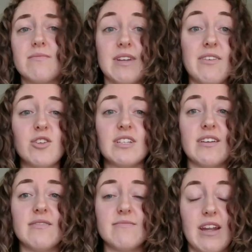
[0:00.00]
never
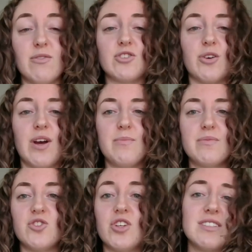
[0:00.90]
did, never showed up,
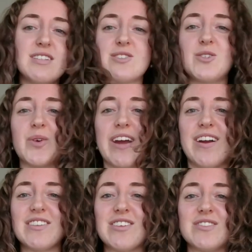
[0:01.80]
just these two
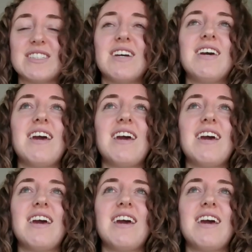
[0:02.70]
characters.